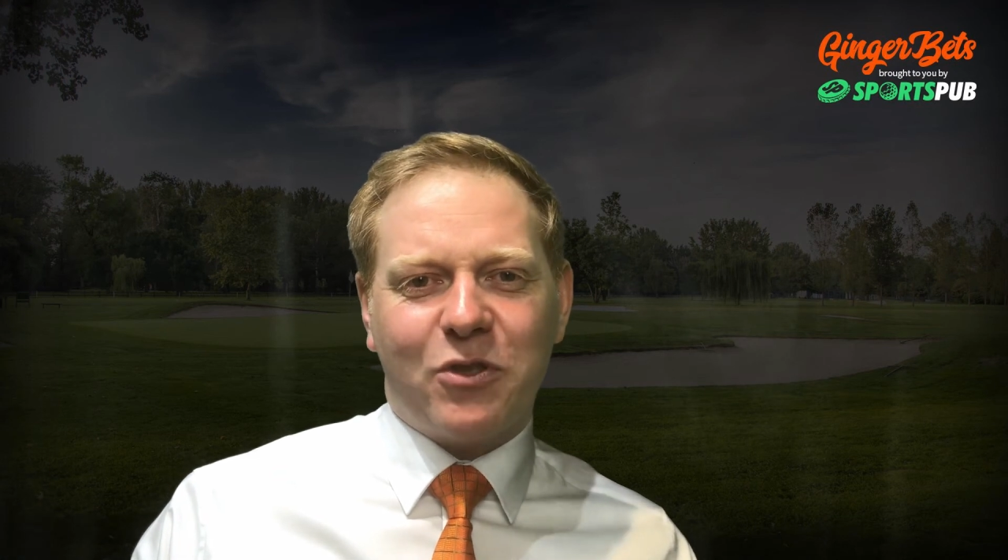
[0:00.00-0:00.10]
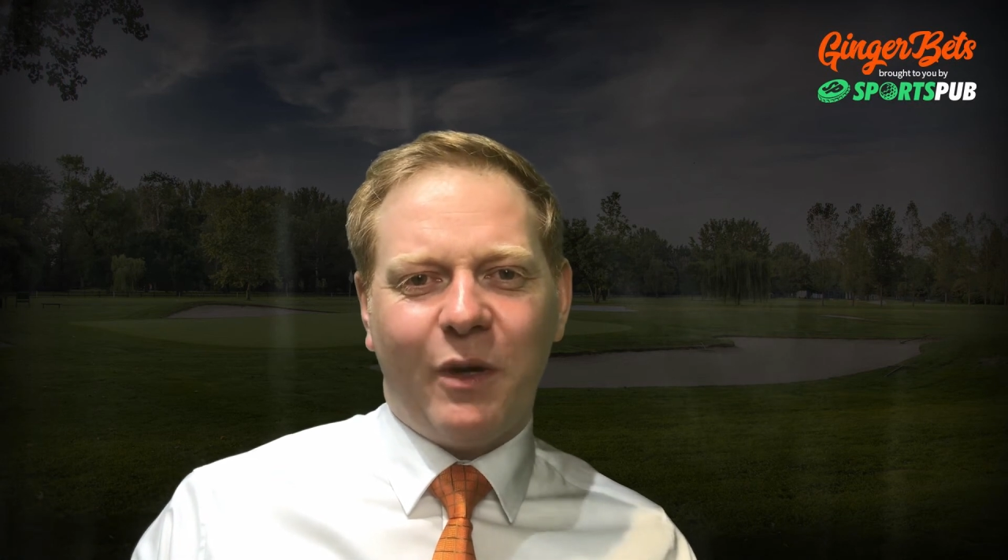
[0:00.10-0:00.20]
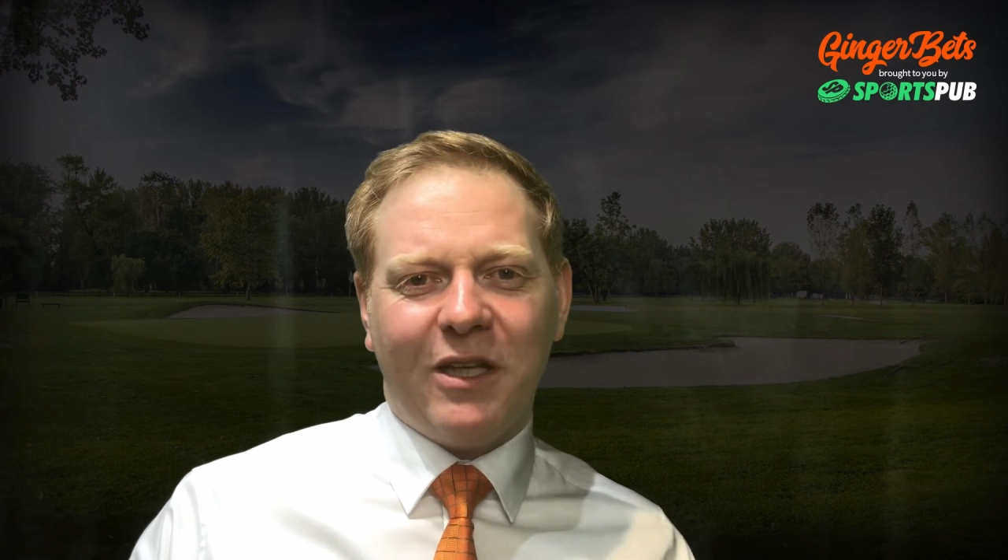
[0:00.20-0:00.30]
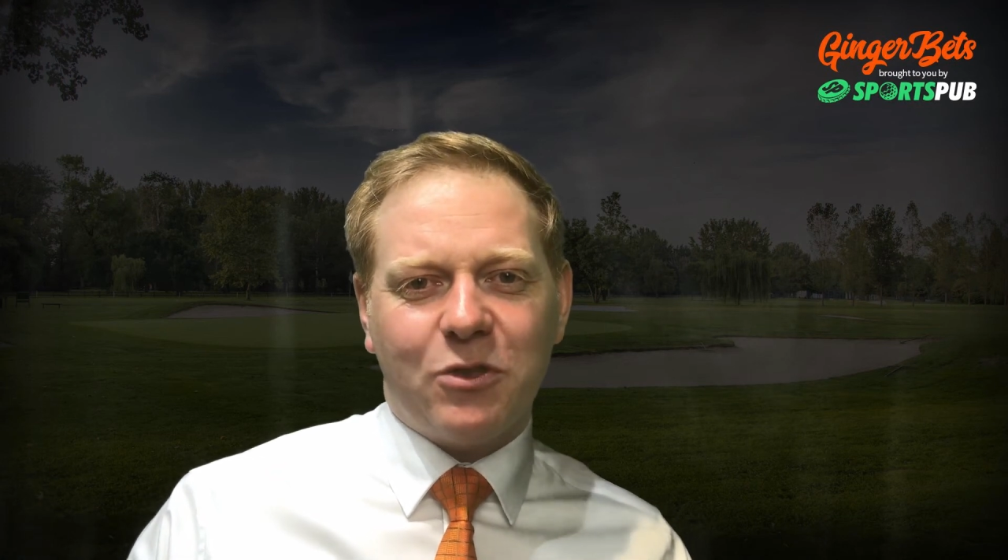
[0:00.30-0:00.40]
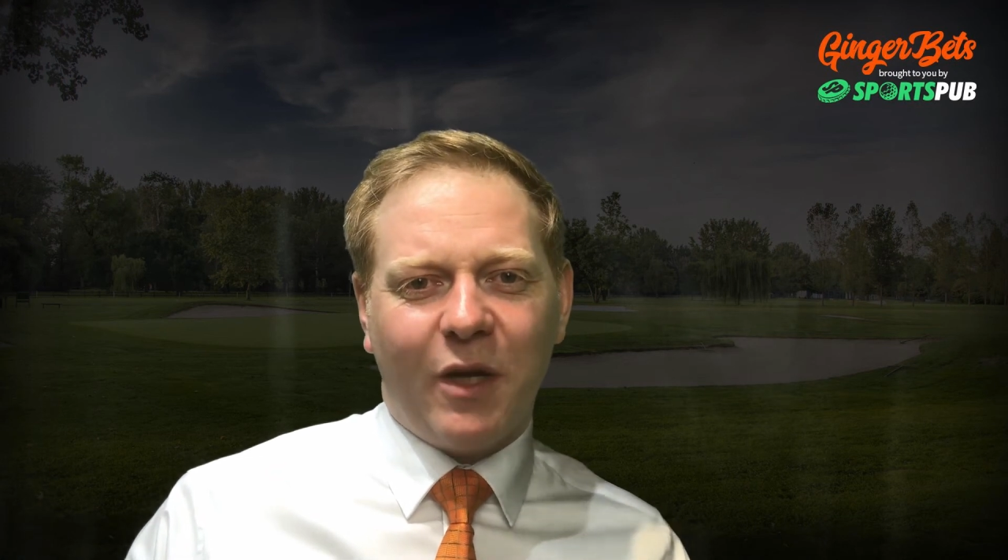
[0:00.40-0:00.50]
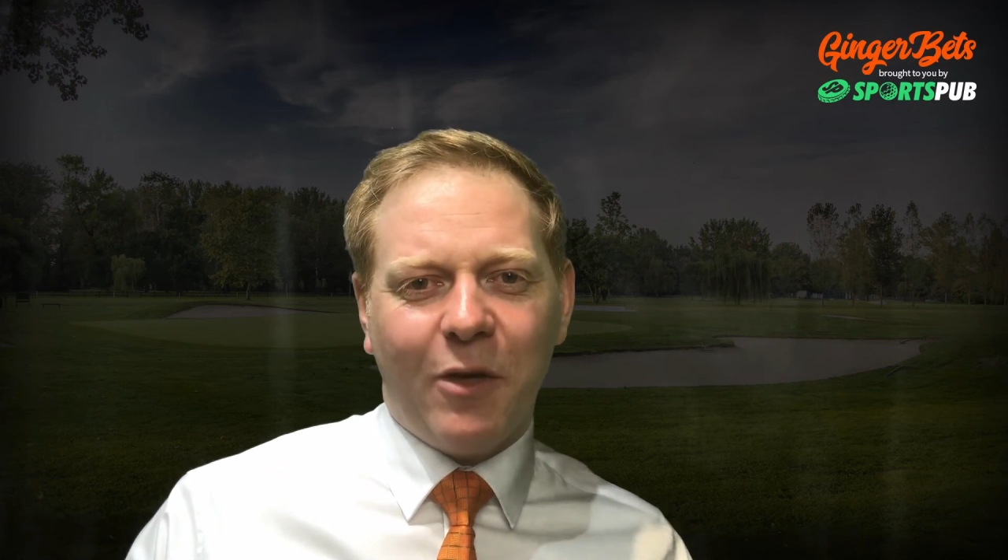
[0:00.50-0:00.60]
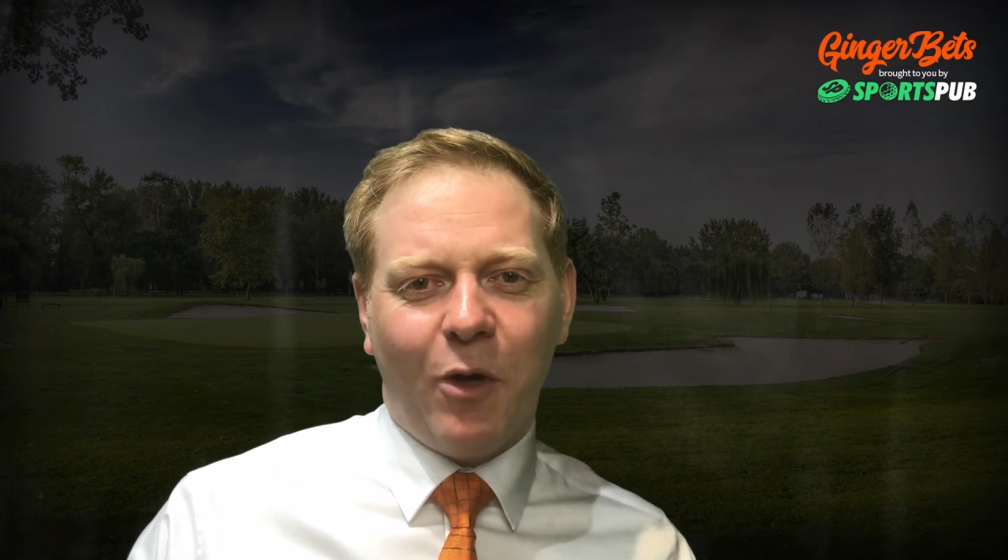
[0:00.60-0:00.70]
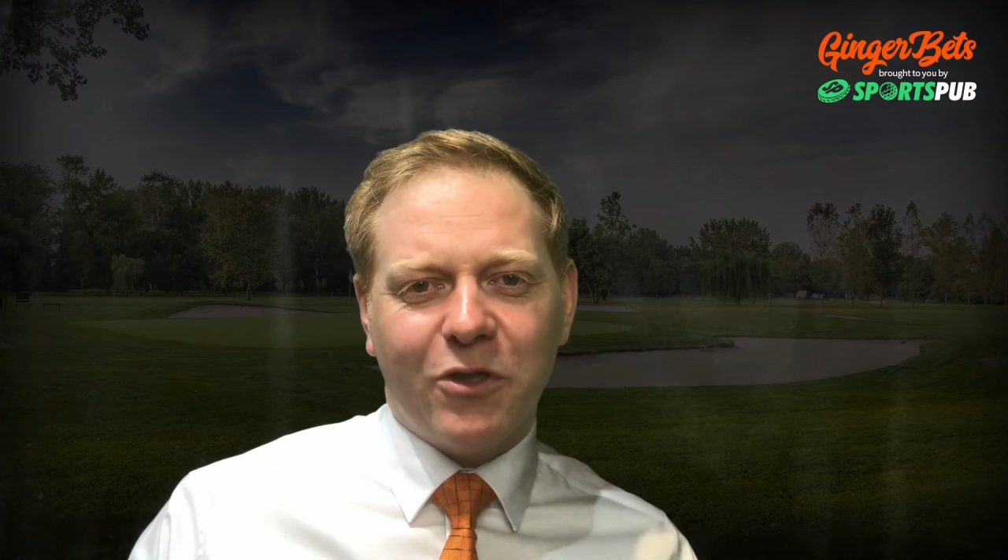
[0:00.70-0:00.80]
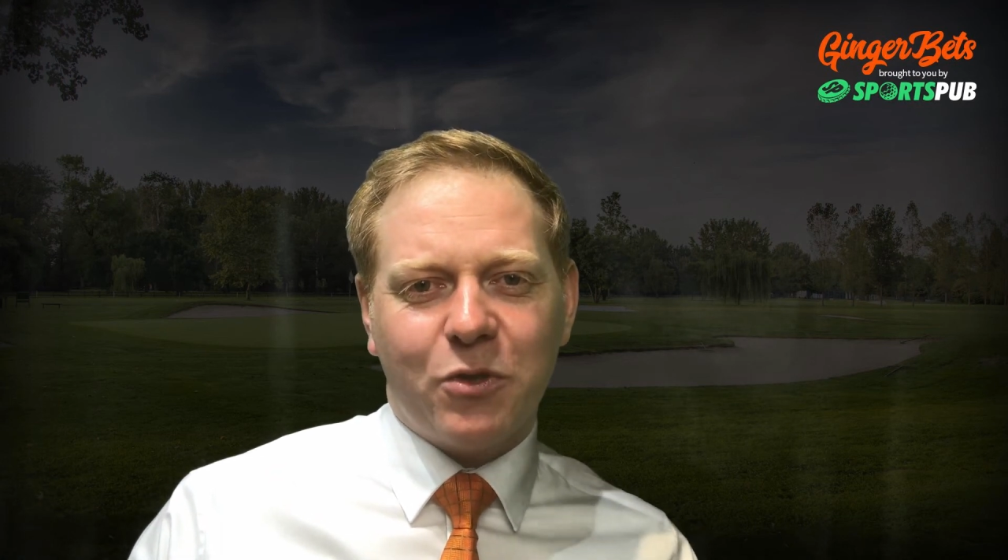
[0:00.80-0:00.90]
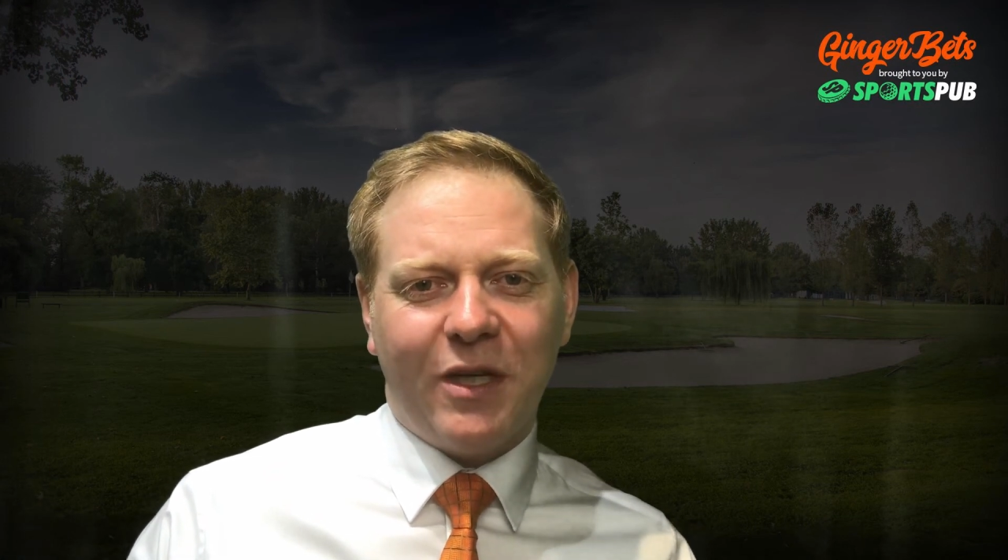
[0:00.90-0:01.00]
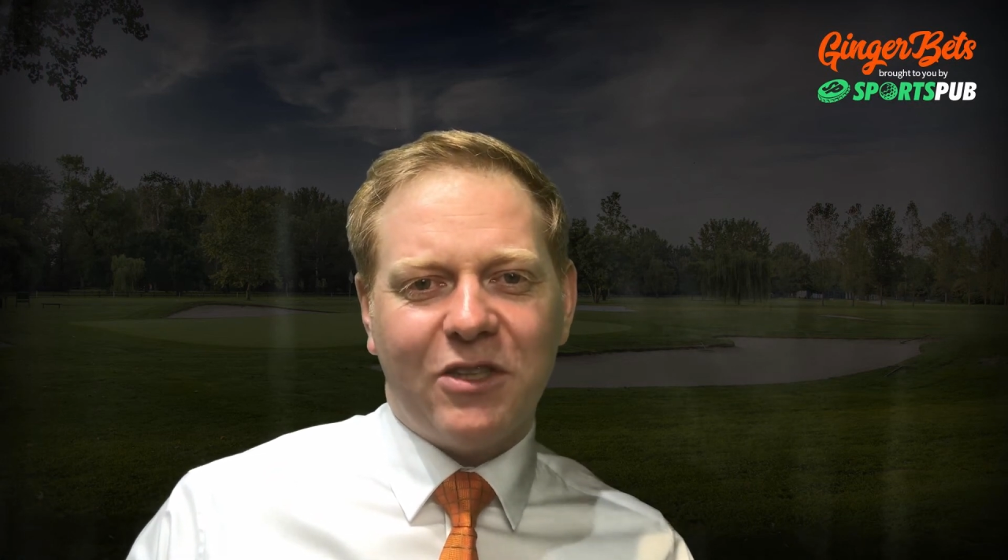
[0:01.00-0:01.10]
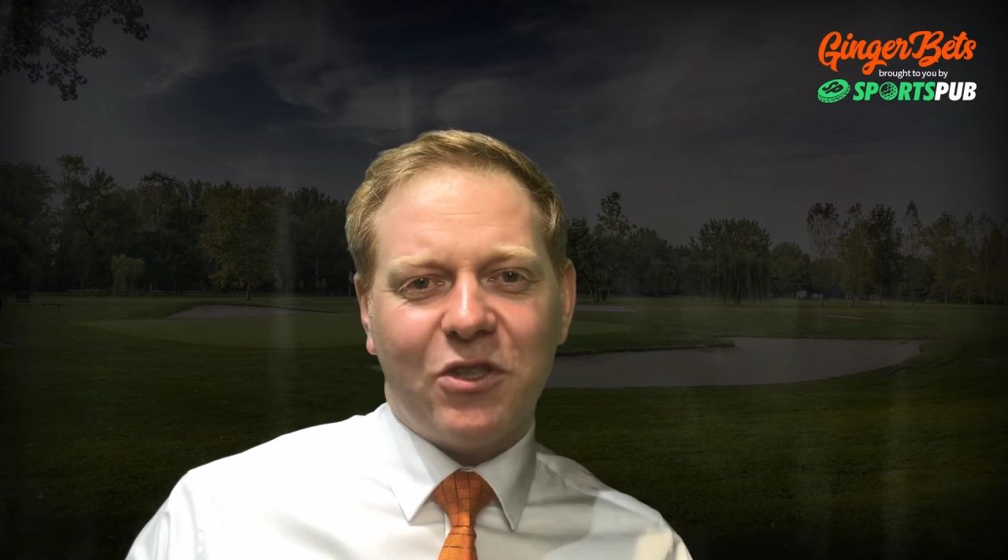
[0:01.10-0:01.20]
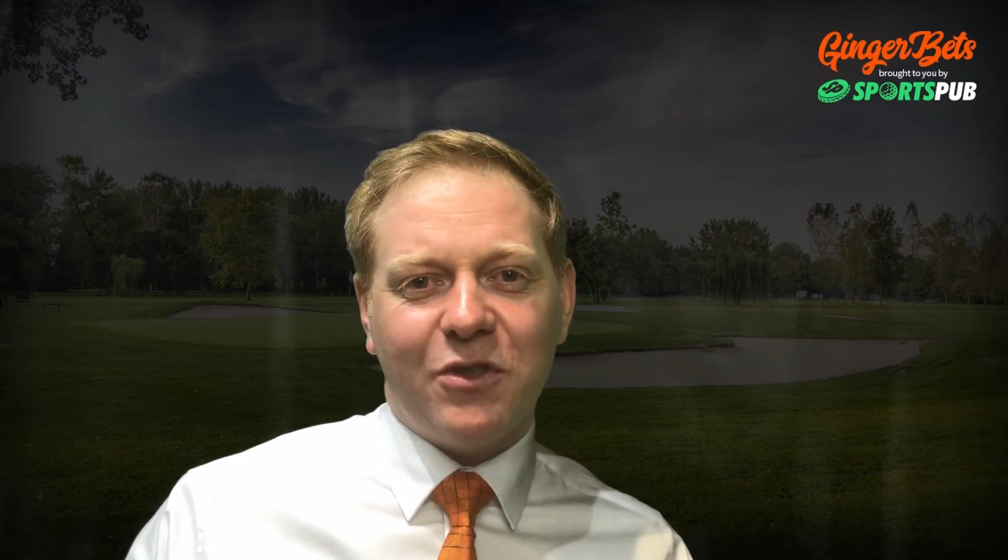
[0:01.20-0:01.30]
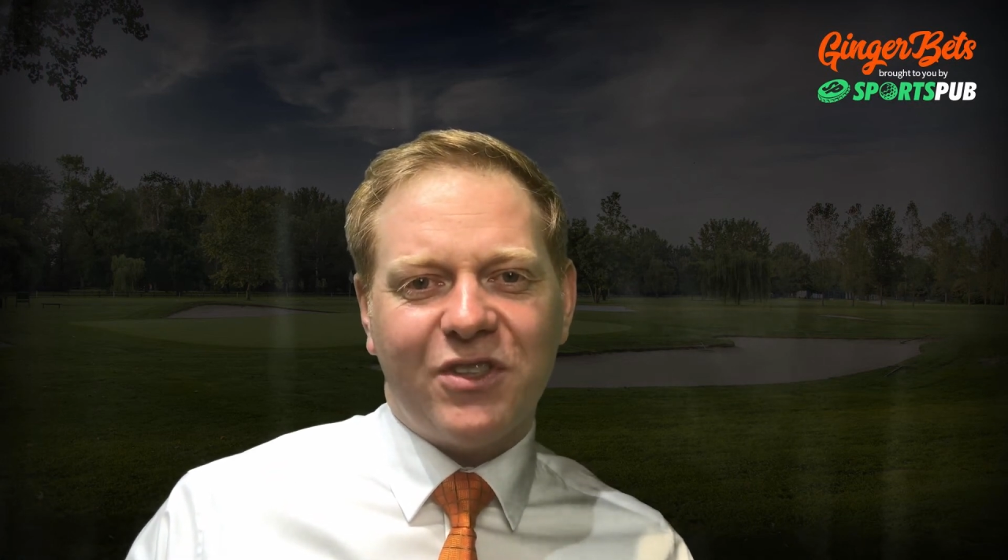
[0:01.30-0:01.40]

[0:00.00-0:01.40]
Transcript: 2021-22